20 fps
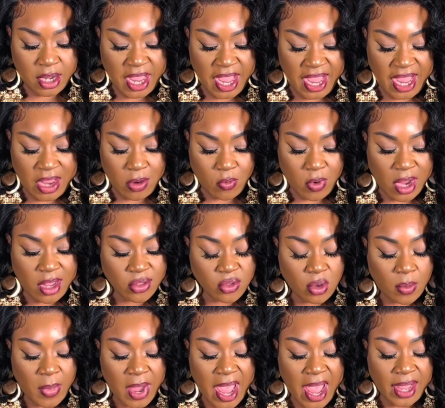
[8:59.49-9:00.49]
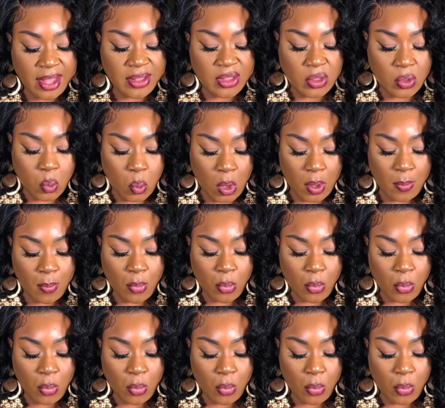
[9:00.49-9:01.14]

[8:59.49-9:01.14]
a racerback Swim